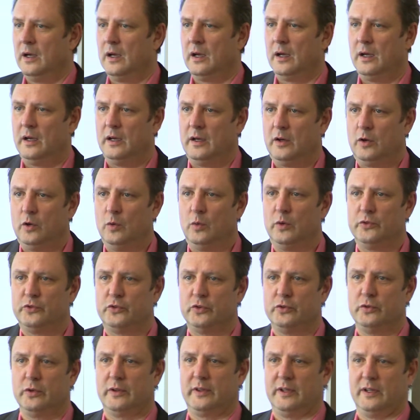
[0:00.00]
who want
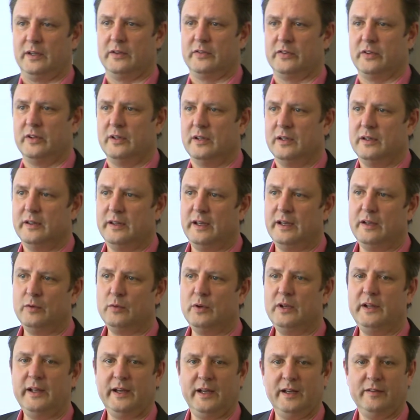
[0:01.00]
to do things. They
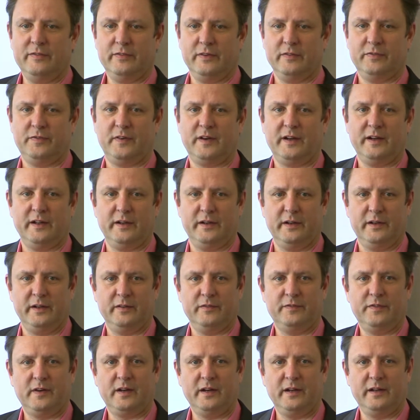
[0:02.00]
really have a
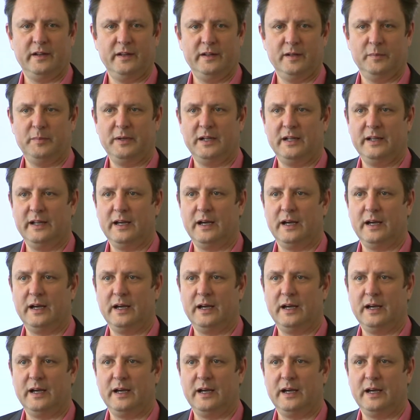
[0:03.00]
fire in the belly.